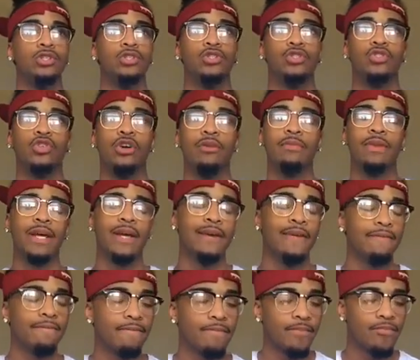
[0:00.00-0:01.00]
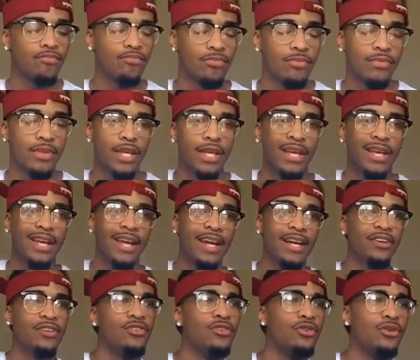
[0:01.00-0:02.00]
So I'm like, hey, how
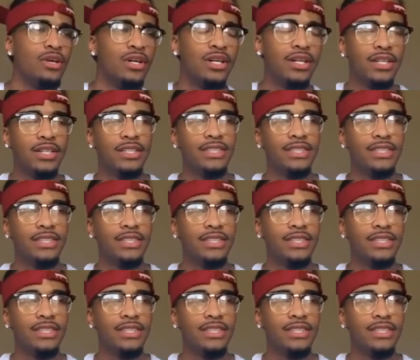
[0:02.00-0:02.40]
you doing?